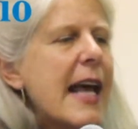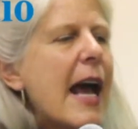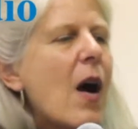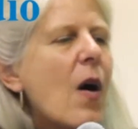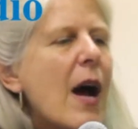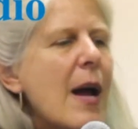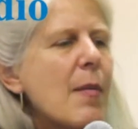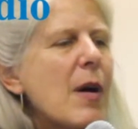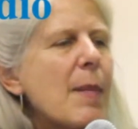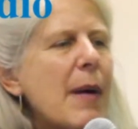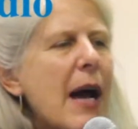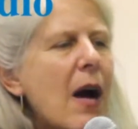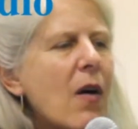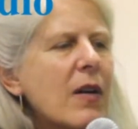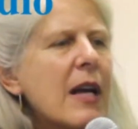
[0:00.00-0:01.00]
Now I'm
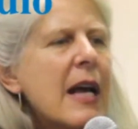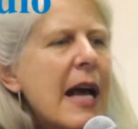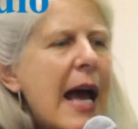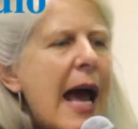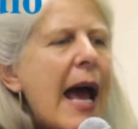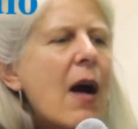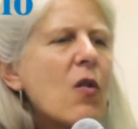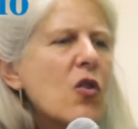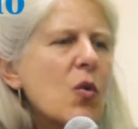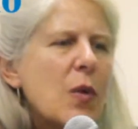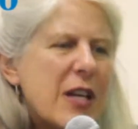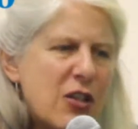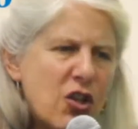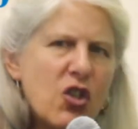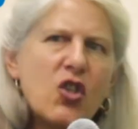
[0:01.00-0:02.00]
about how do
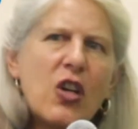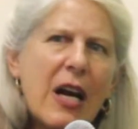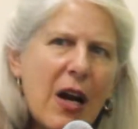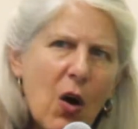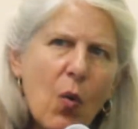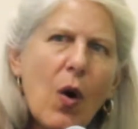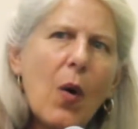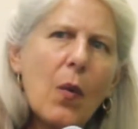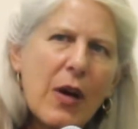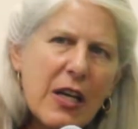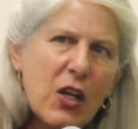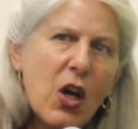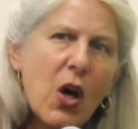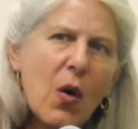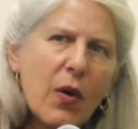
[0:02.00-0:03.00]
we share what
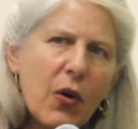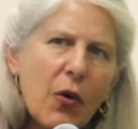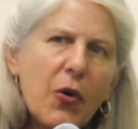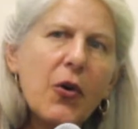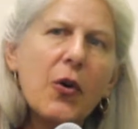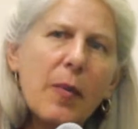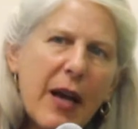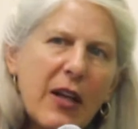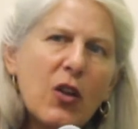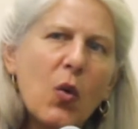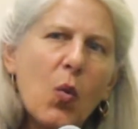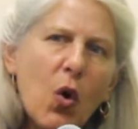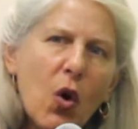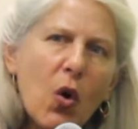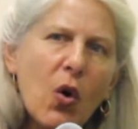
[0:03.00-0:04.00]
we know in order to make
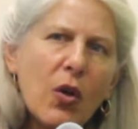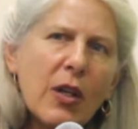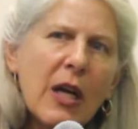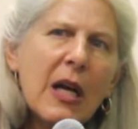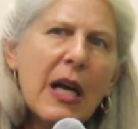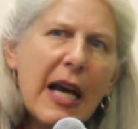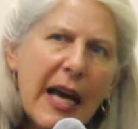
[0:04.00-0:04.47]
the world